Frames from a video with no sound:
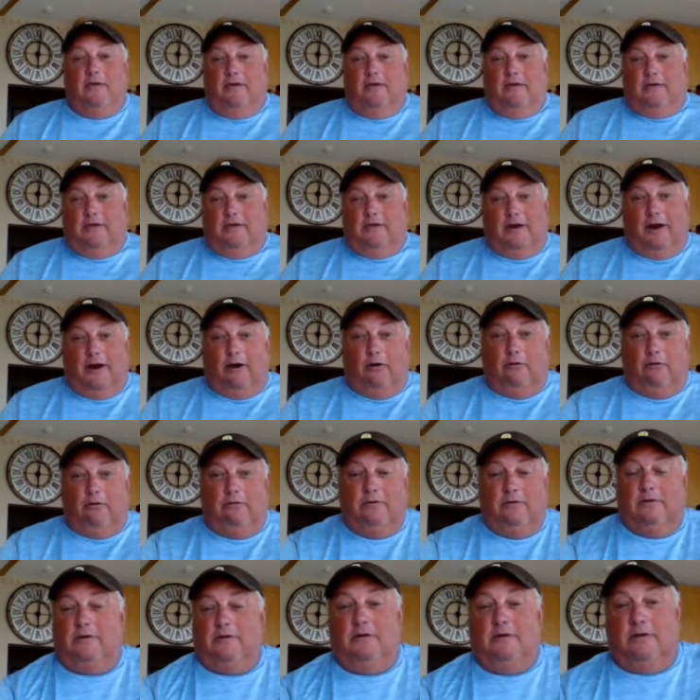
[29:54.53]
you
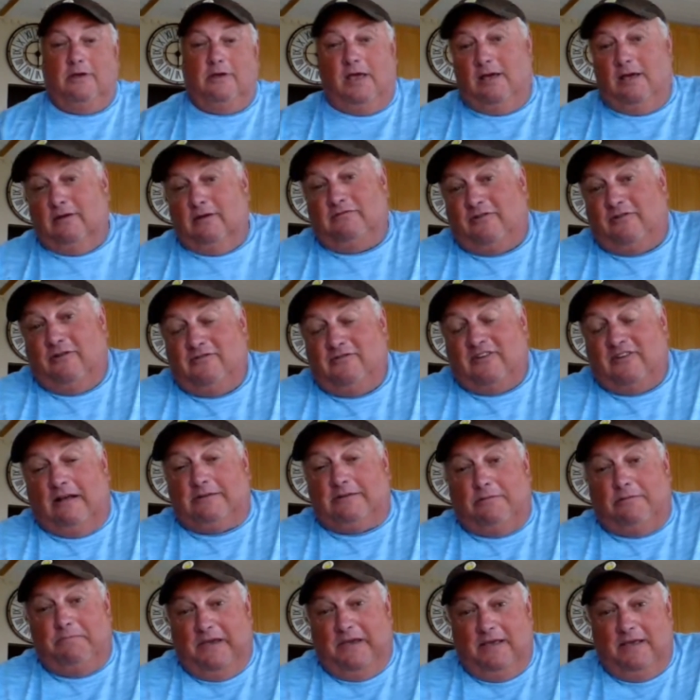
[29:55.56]
know, it turns
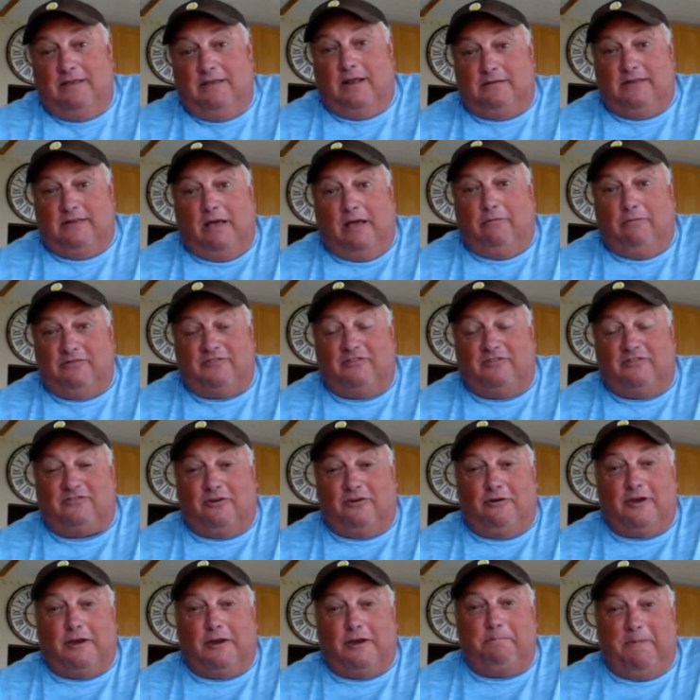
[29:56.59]
out to be that that was the
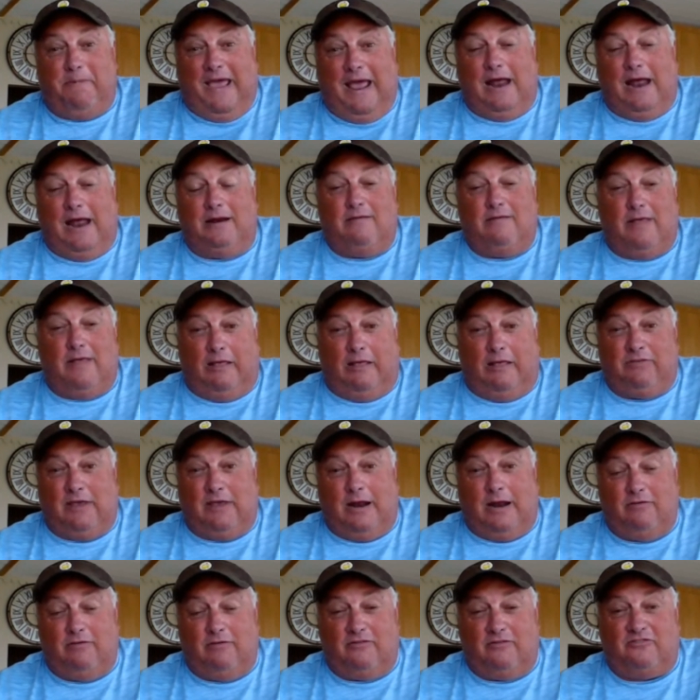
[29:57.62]
surrogate band. And then at the
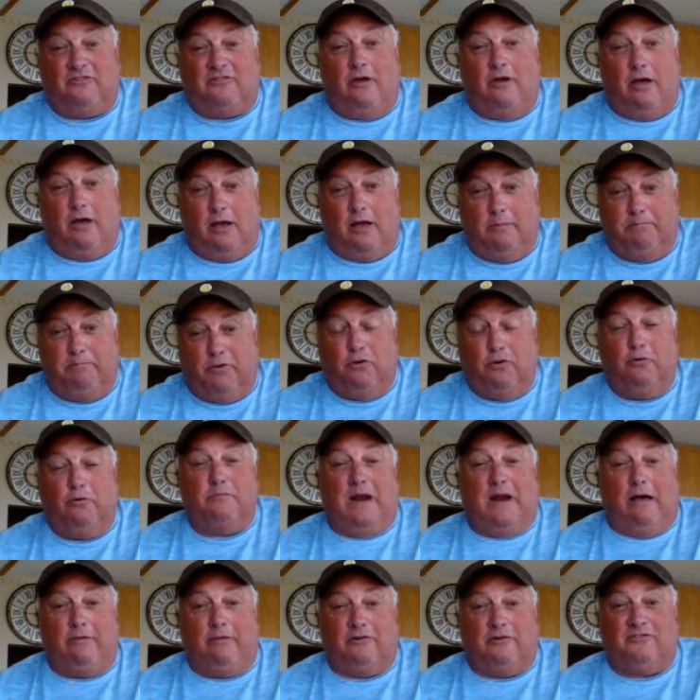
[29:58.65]
end of the song, boom,
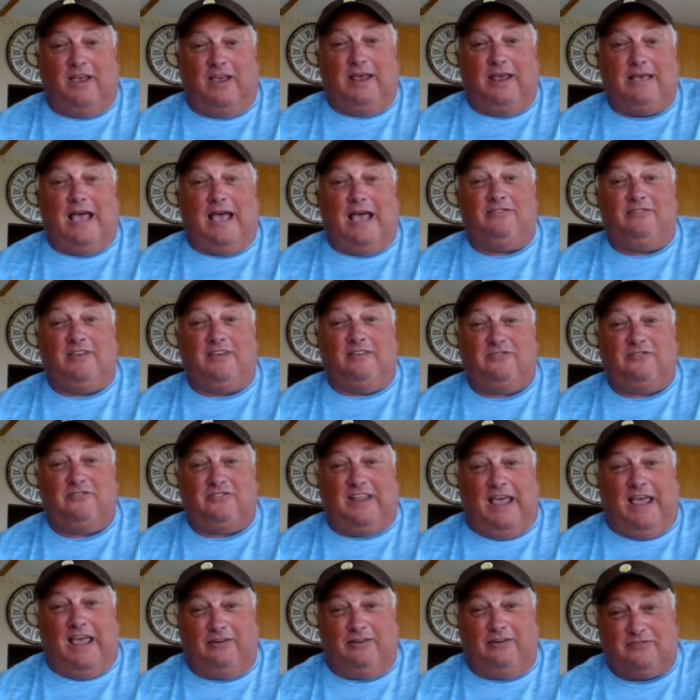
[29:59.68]
now there's eight guys on
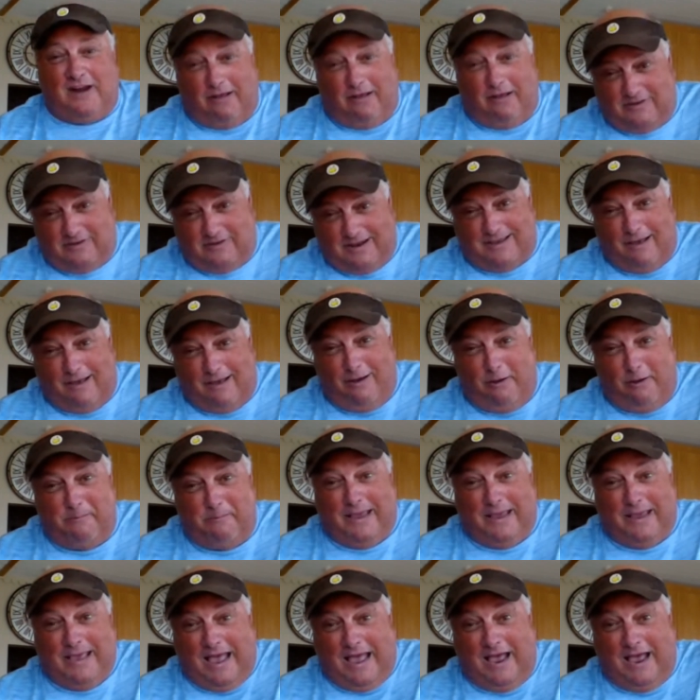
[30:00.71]
stage. And I was like, oh
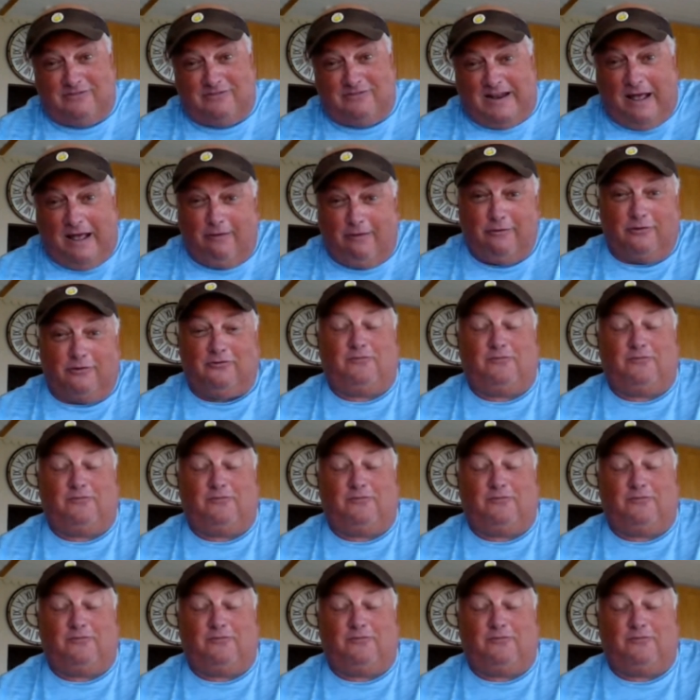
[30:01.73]
my gosh, now there's